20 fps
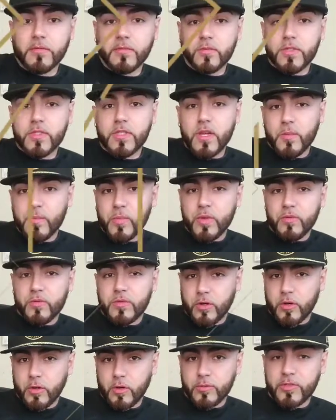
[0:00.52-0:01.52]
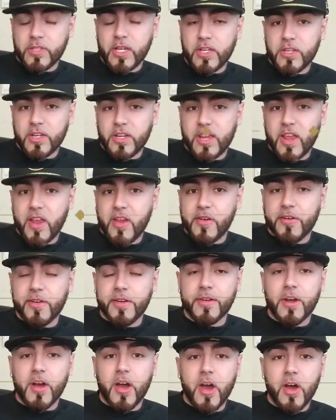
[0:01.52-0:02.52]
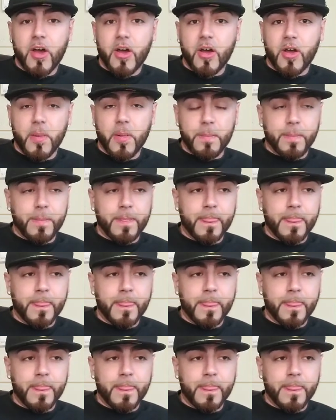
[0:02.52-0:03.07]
What's up, YouTube? JJ here. I